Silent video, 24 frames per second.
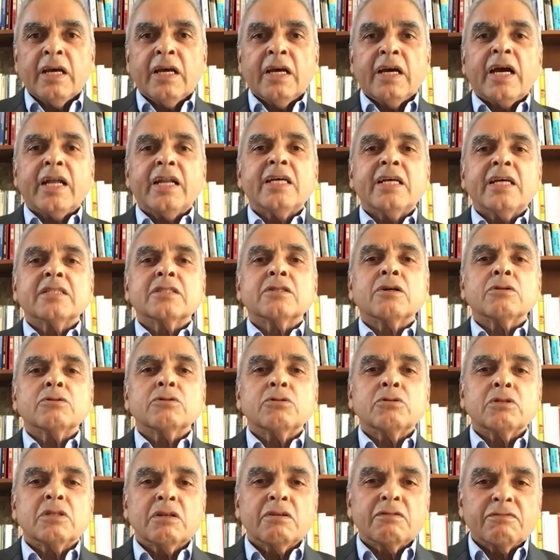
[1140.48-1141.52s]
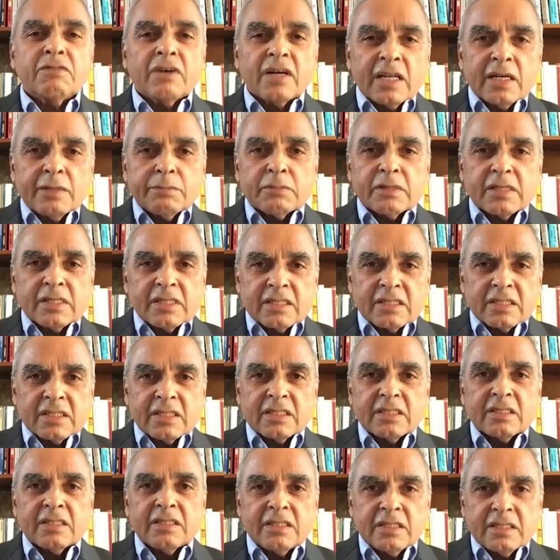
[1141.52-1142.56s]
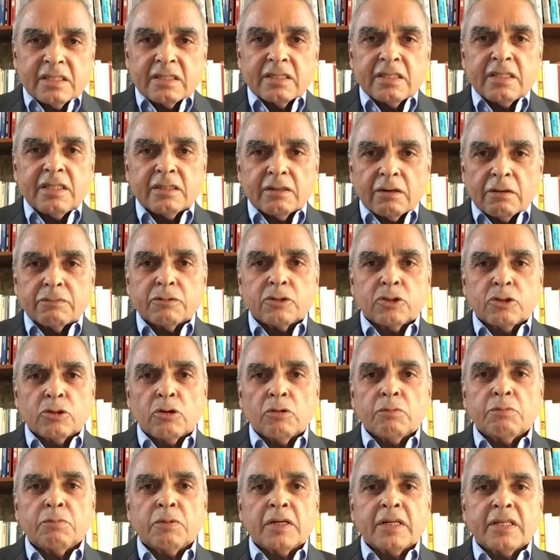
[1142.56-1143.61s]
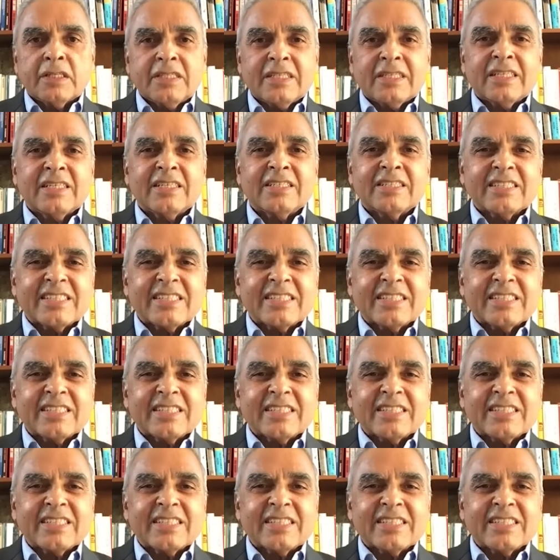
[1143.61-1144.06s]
and has got to develop a certain degree of geopolitical